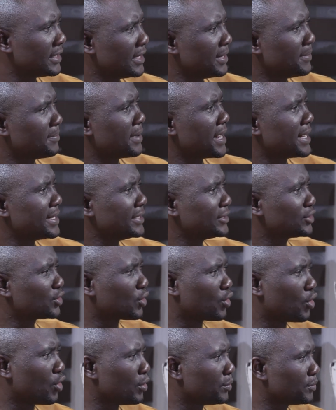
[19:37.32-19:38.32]
a marriage
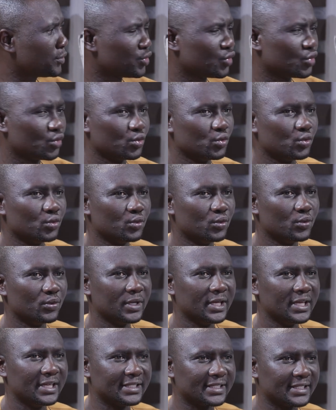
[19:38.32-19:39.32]
come to
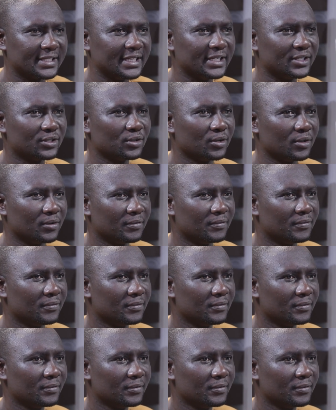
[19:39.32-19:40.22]
a state of